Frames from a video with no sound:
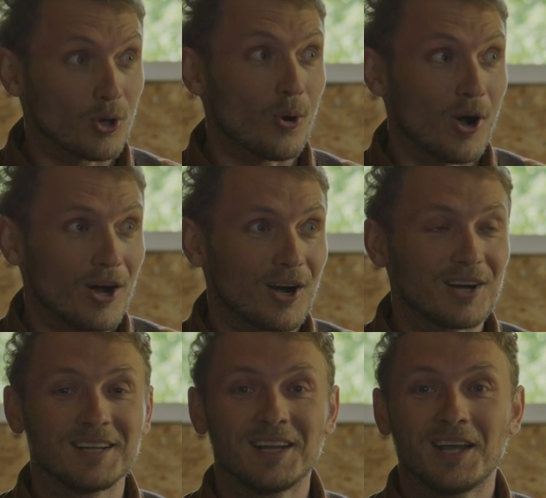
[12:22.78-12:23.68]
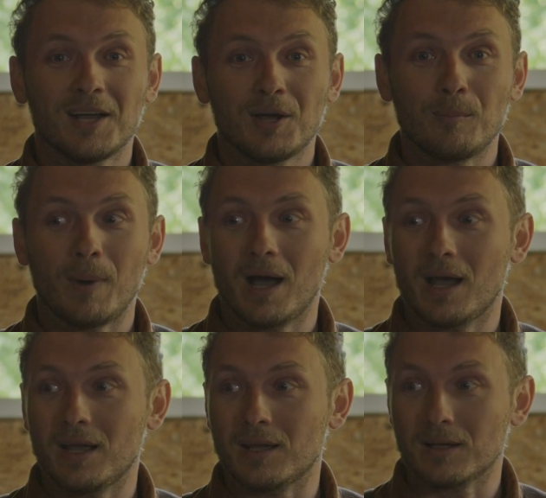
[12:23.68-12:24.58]
hard,
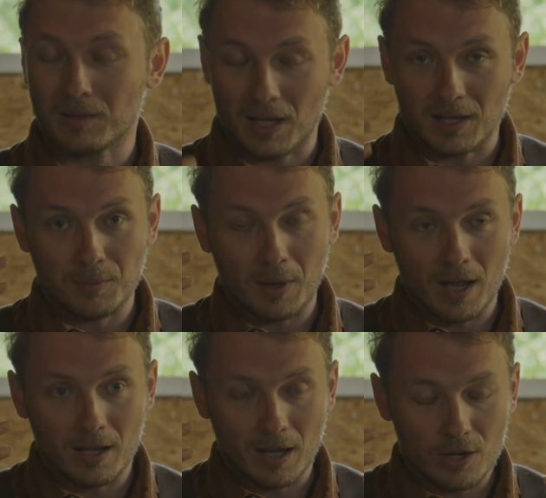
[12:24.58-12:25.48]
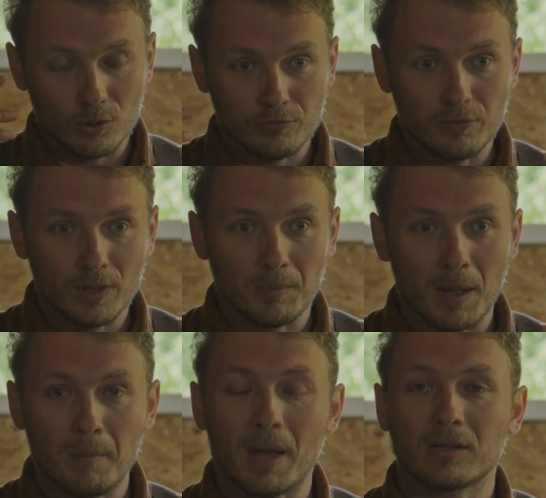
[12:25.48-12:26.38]
I could feel
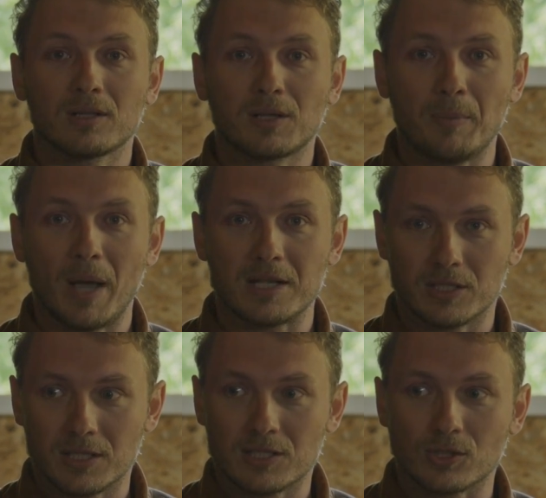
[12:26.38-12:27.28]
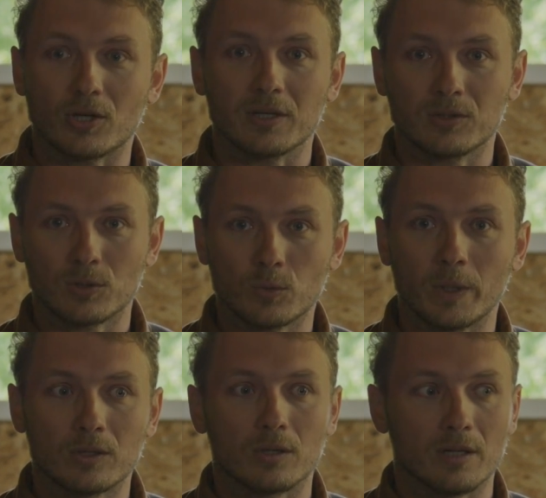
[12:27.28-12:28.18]
my mental capacity starting to
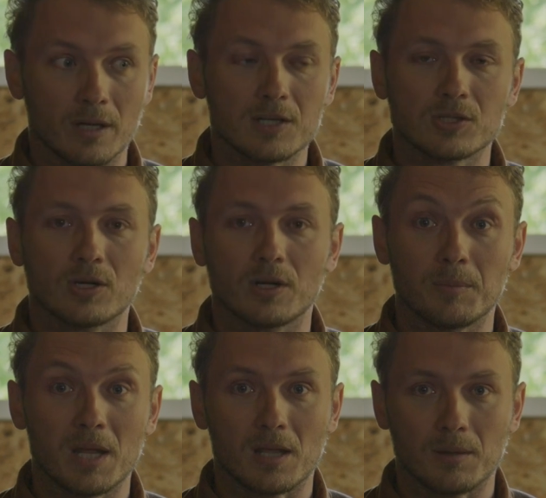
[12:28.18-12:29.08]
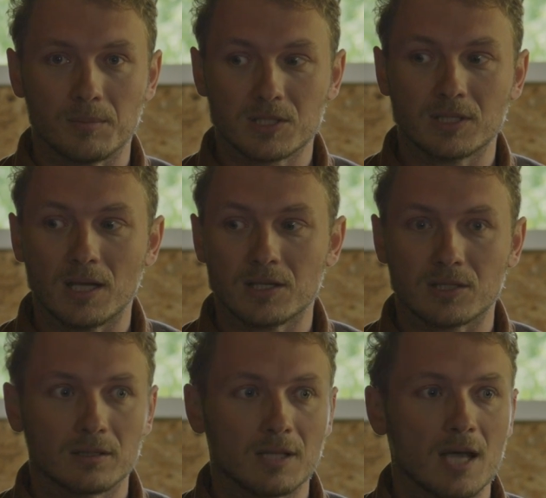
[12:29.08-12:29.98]
dwindle, and I started making mistakes,
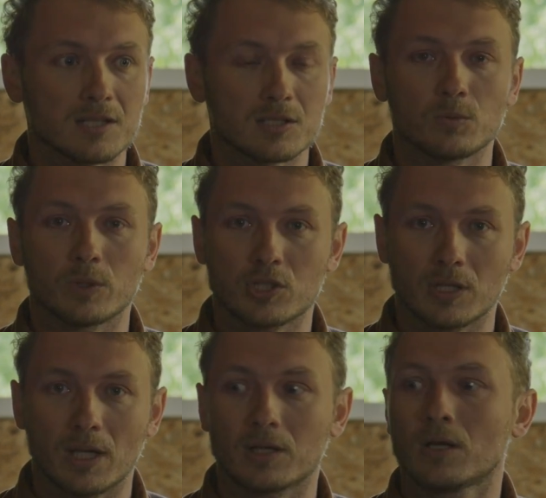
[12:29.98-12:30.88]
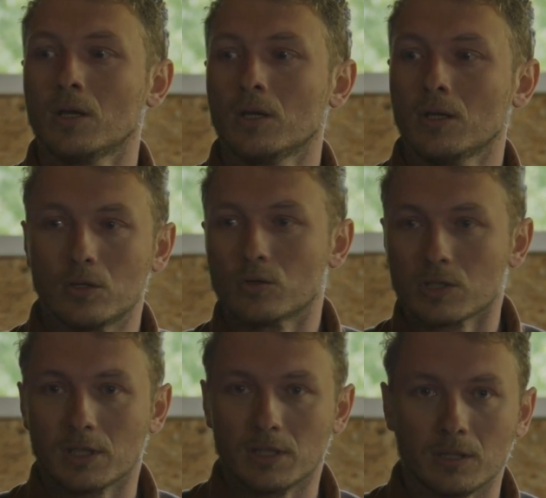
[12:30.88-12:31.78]
and tasks which take
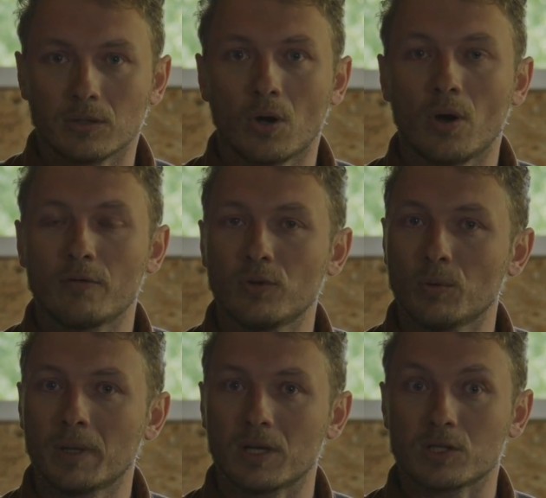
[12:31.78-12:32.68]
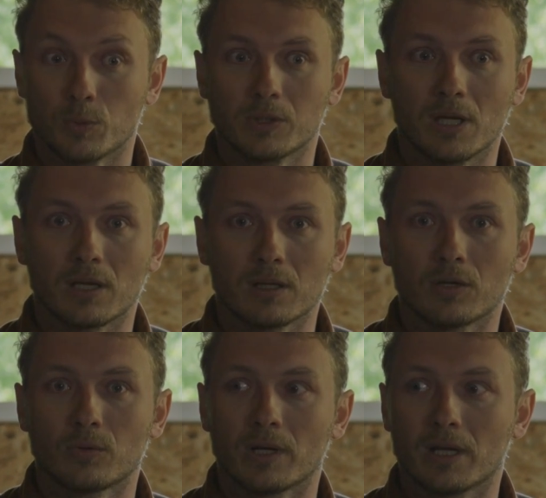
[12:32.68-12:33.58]
usually, a few minutes would take
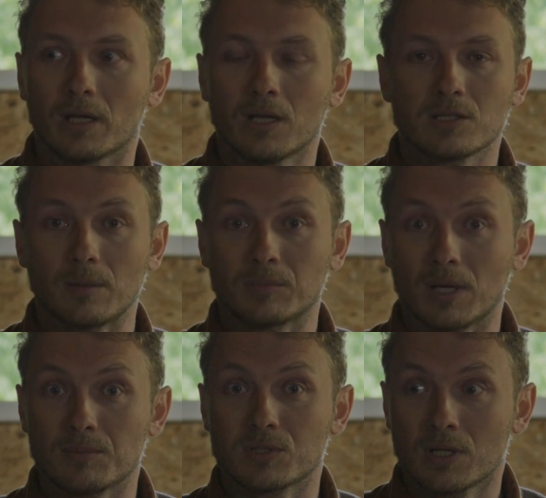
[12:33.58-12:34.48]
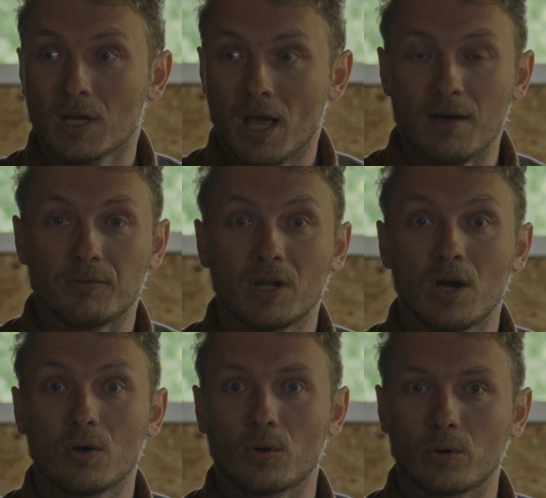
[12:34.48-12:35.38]
literally sometimes half an
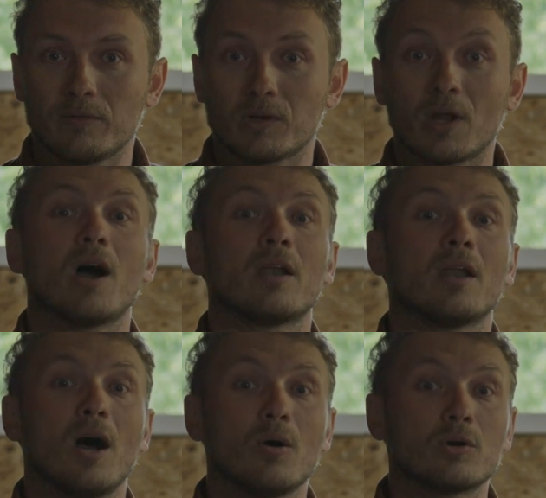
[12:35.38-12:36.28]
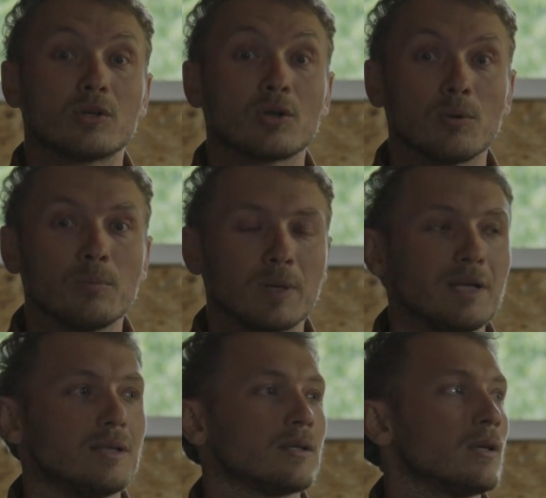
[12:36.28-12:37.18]
hour or even an hour to
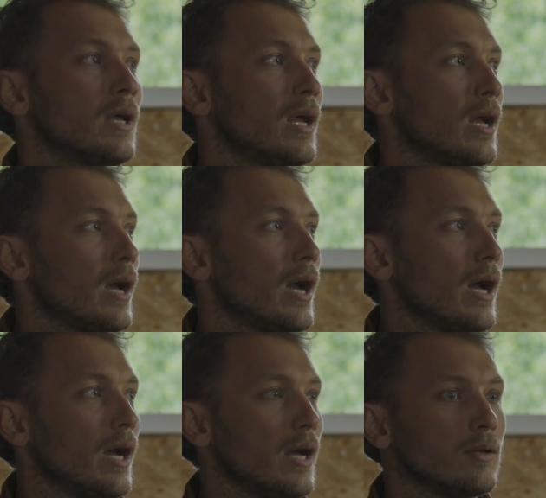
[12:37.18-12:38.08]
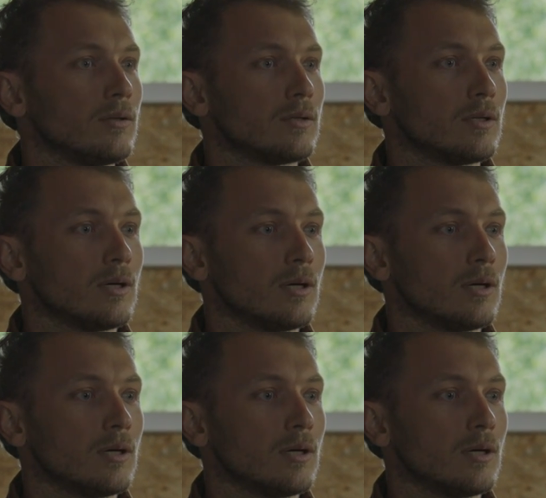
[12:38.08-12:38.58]
complete. And